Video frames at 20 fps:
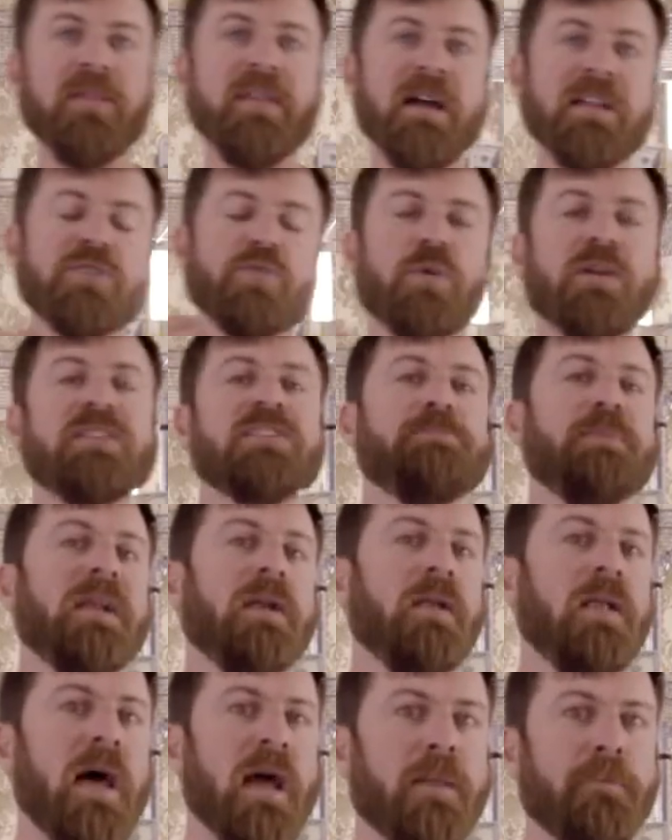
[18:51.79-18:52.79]
That's where I spend
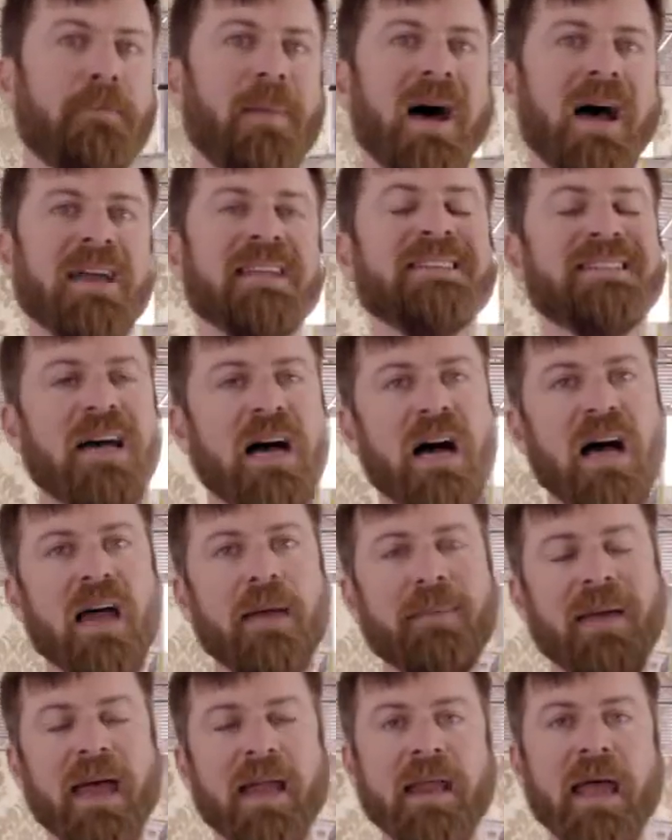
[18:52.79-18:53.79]
a lot of my
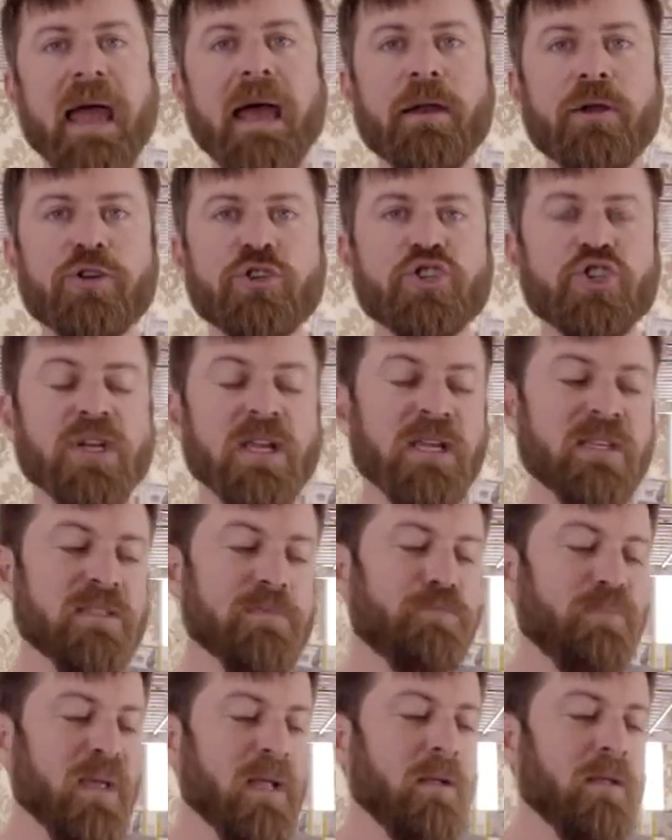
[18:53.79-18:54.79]
time and energy, is
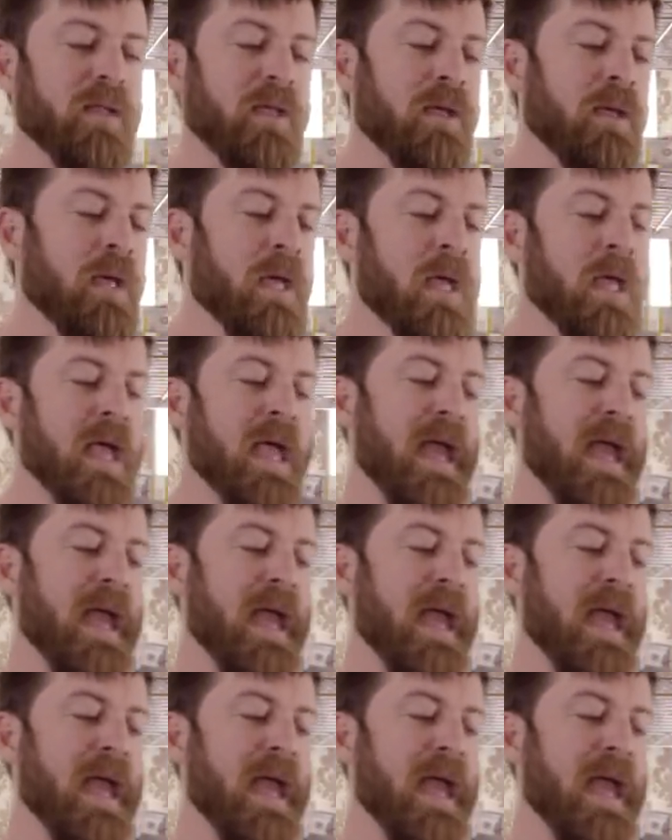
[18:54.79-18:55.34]
building